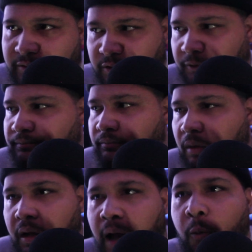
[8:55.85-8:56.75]
So
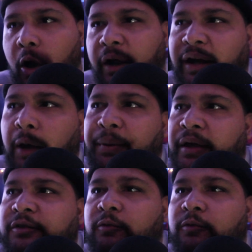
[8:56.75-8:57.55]
I'm walking out paying